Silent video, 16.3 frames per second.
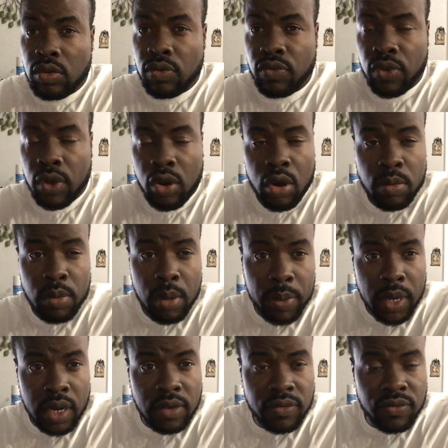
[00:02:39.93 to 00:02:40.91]
If you come up
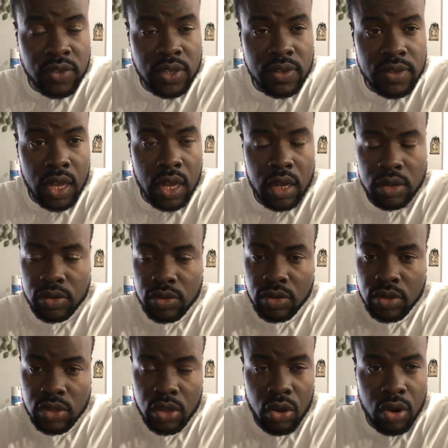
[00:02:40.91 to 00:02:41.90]
on a visa,
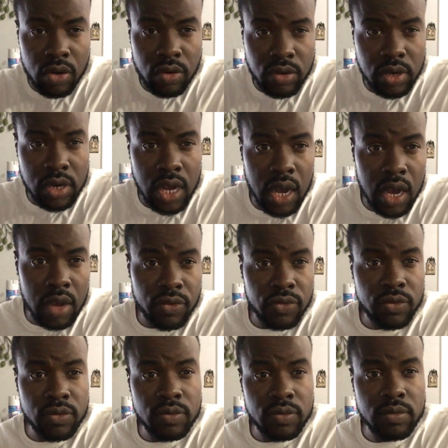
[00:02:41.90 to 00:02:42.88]
don't run
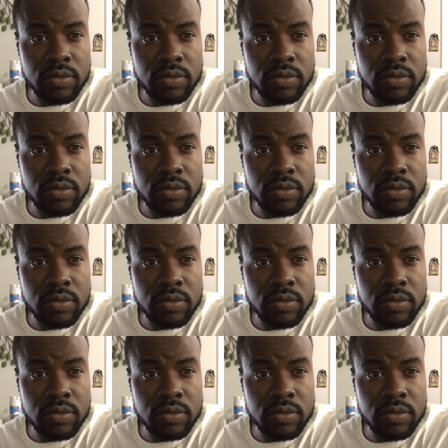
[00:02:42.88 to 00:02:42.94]
off.